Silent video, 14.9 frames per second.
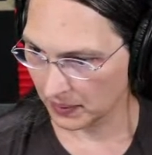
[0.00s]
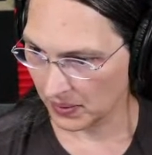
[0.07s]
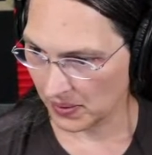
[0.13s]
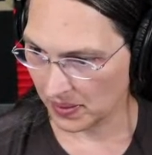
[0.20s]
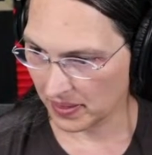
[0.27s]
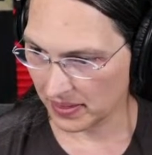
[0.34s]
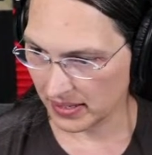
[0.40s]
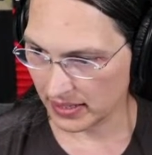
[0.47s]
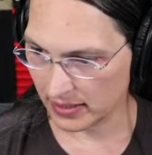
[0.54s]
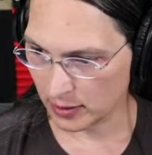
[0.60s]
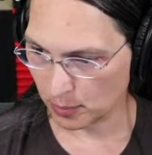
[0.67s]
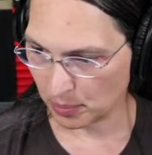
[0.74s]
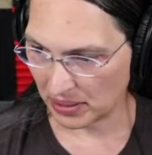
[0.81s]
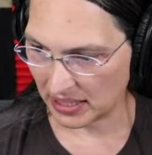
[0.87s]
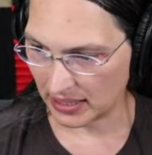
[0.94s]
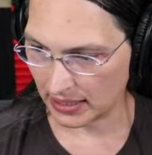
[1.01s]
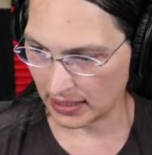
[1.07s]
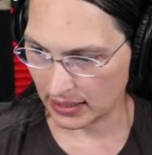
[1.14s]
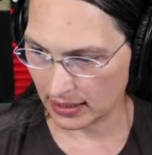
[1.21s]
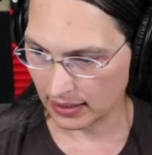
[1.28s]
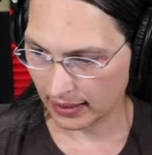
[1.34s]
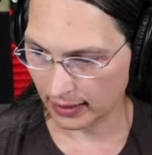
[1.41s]
these
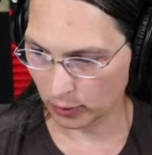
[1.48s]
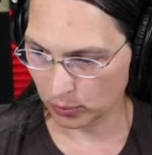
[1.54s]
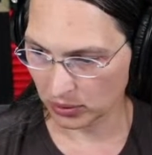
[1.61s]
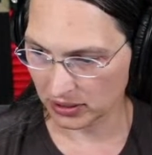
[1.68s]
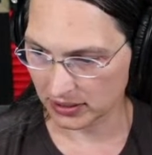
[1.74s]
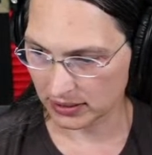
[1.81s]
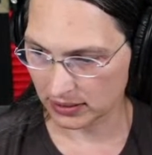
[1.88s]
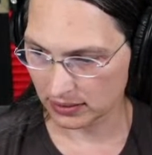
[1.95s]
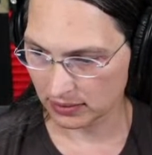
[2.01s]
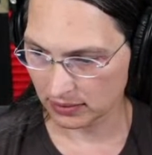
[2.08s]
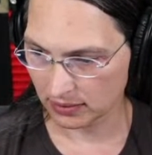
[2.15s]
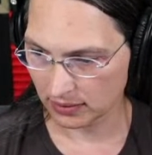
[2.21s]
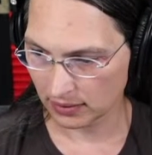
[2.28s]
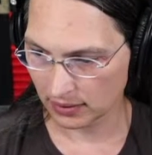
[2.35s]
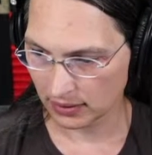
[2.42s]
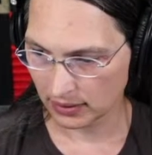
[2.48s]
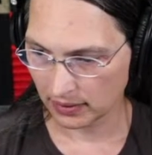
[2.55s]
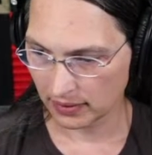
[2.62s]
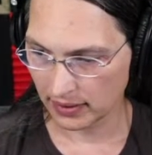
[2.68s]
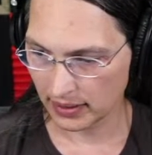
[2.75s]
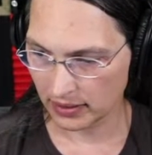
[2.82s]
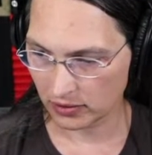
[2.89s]
P outputs.
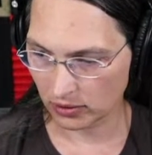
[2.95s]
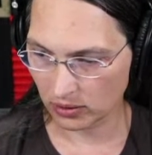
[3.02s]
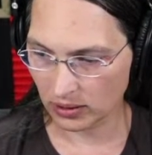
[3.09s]
These are